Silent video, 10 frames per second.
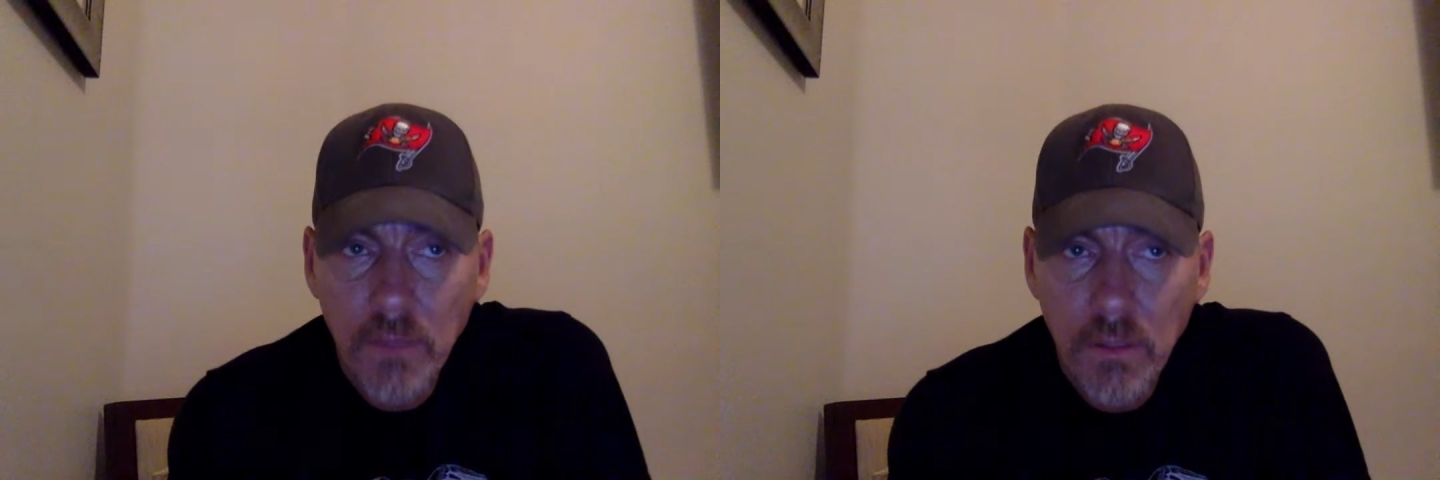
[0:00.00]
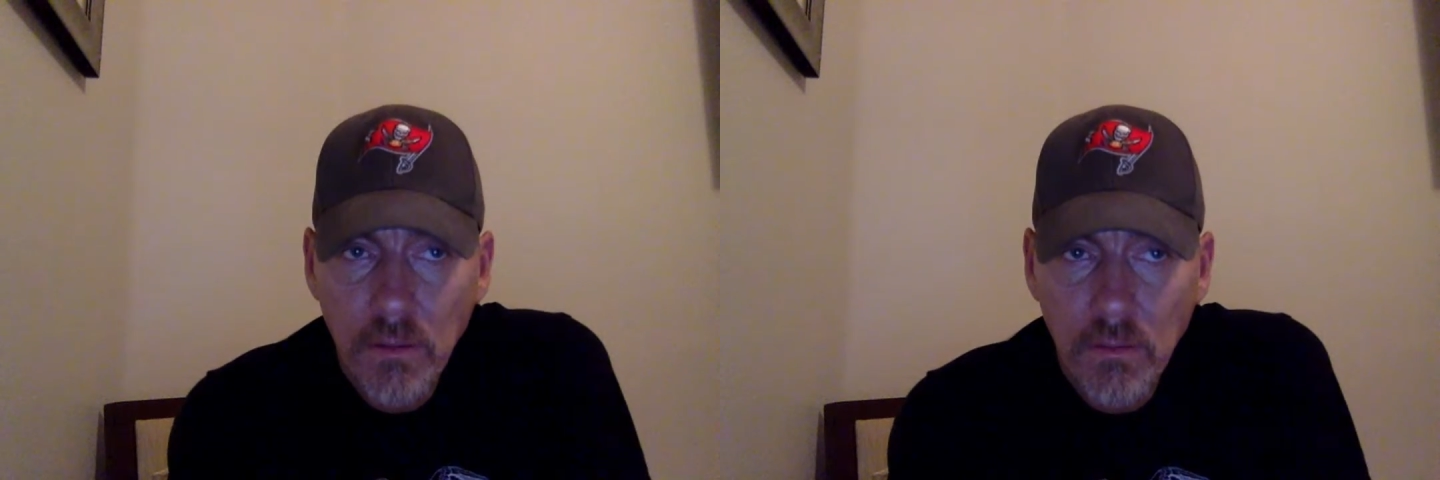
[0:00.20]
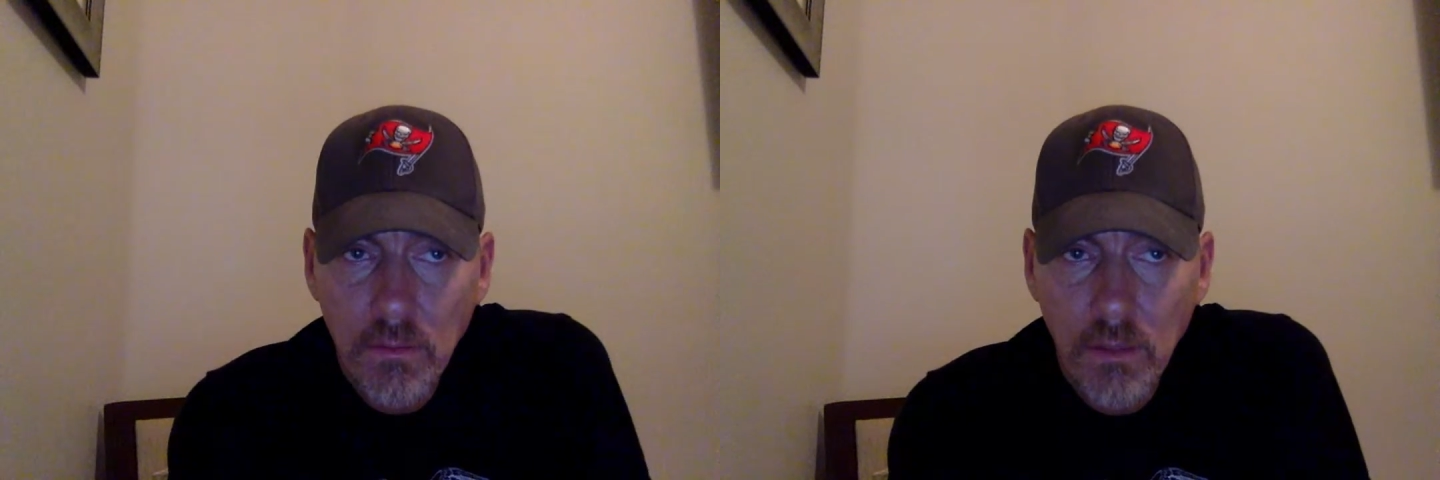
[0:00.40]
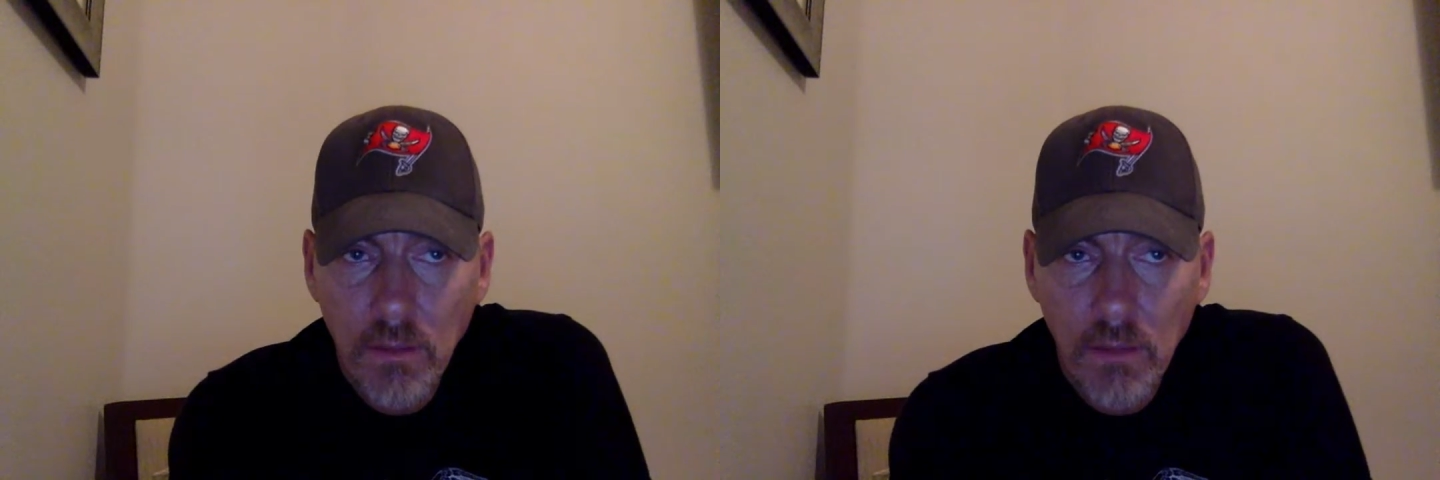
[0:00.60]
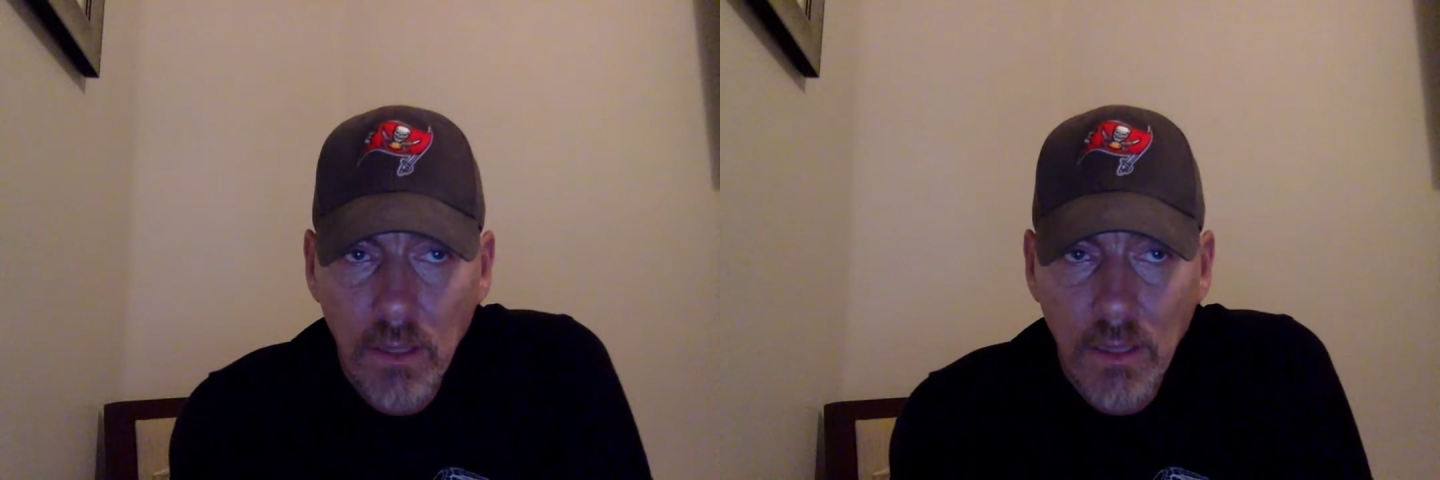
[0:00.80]
that
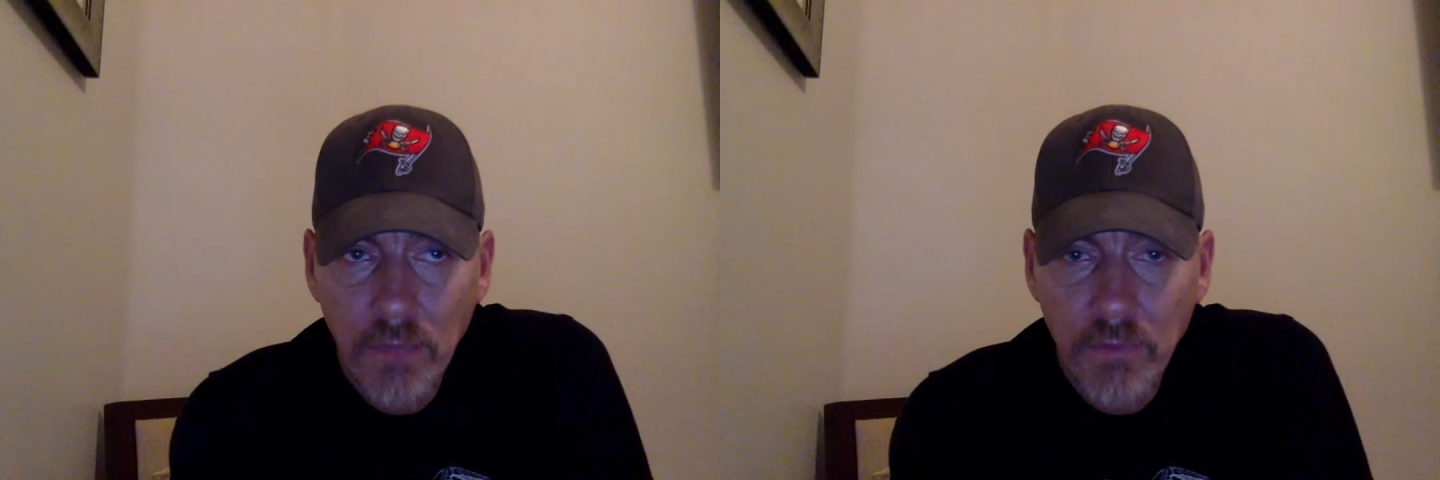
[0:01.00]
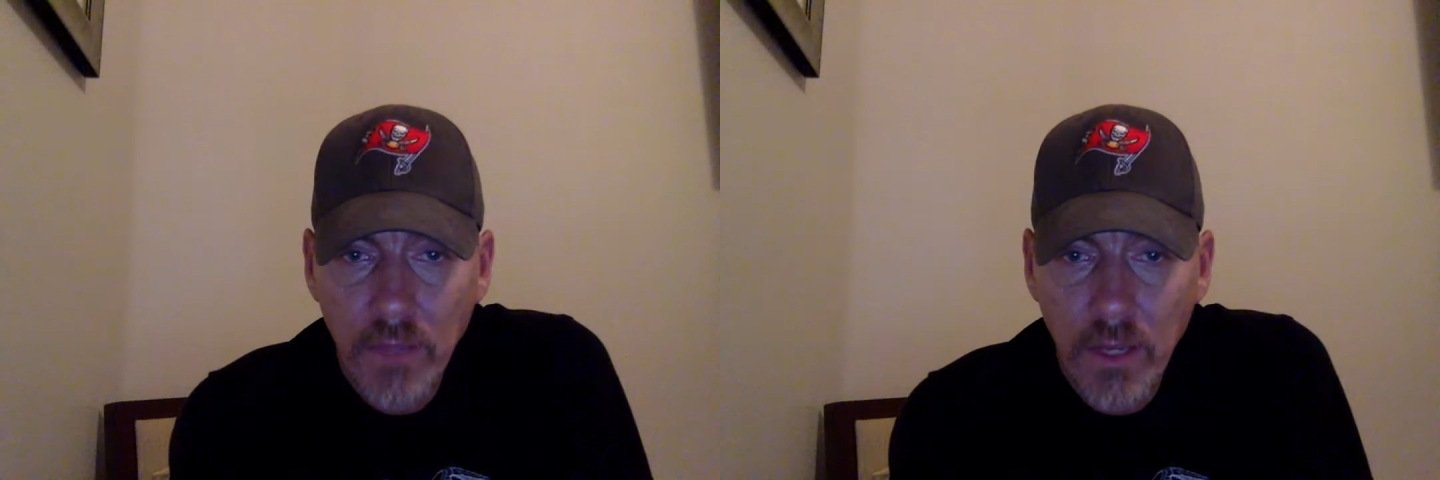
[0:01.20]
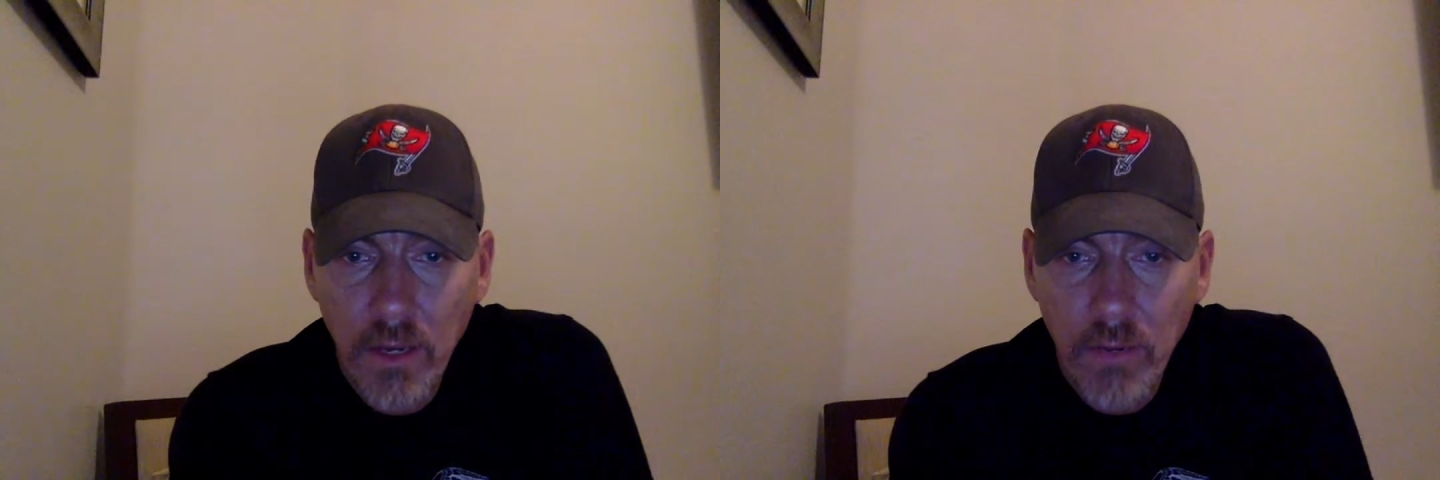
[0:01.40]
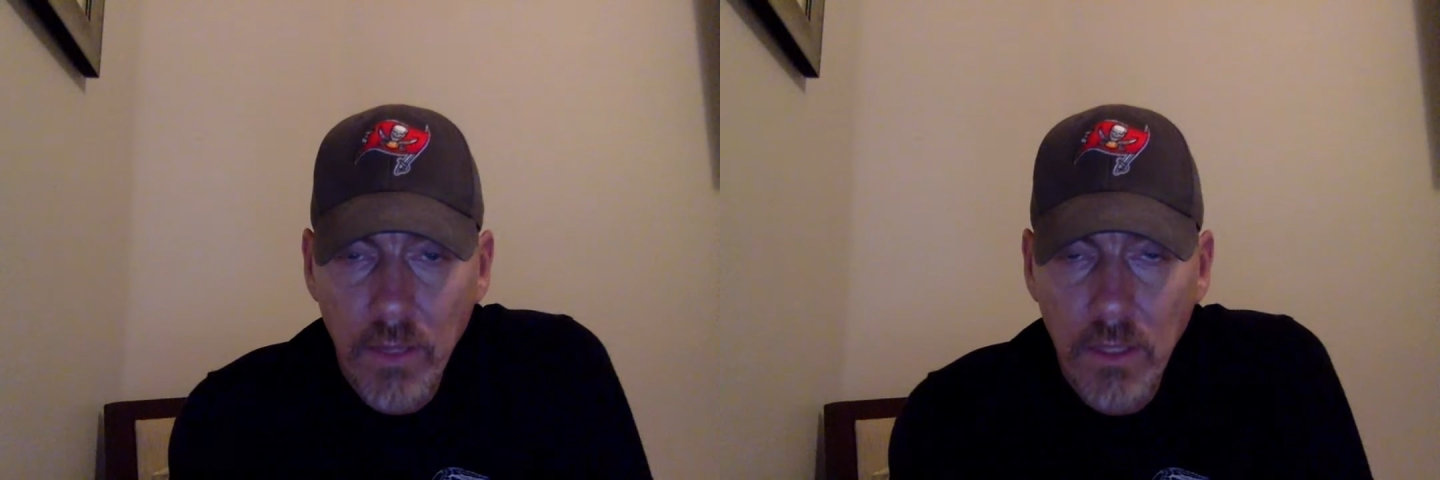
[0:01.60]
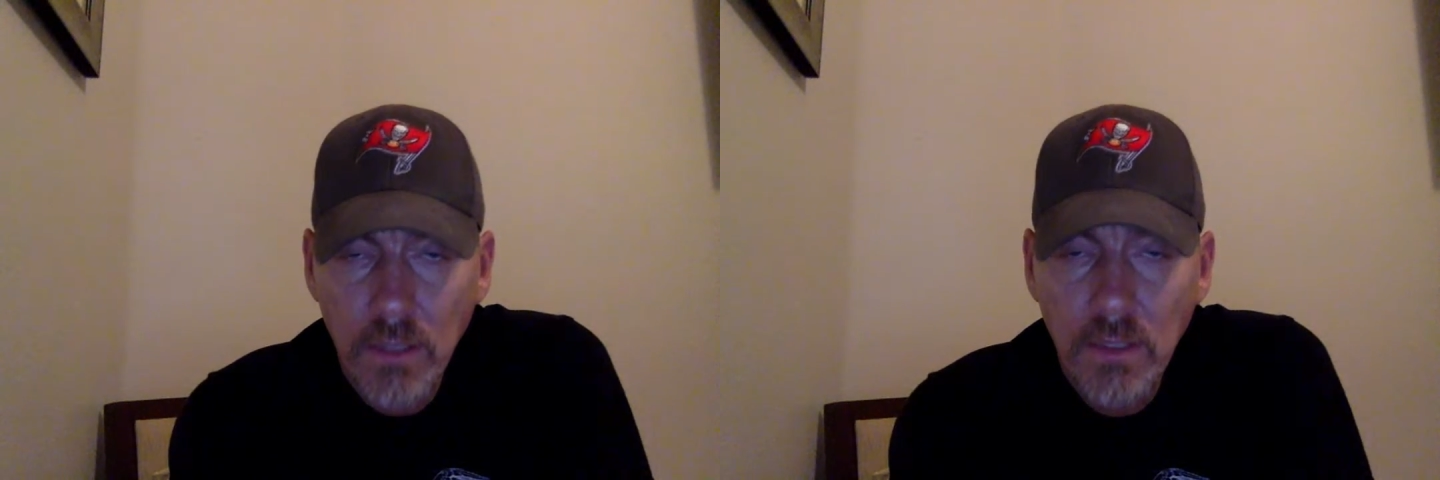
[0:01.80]
I live in that
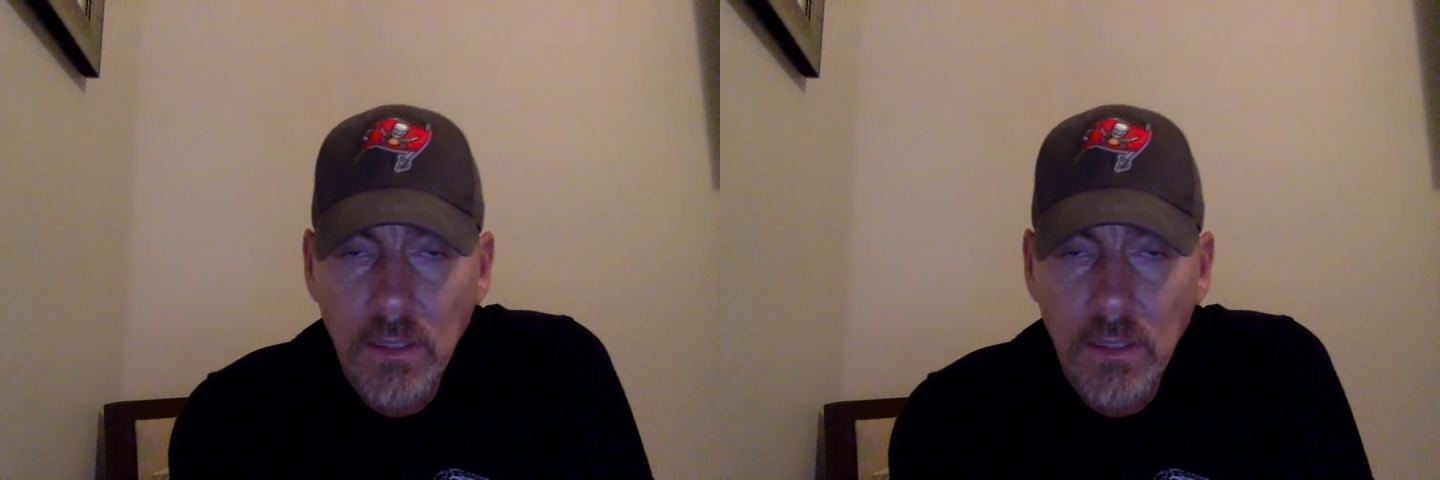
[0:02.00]
area.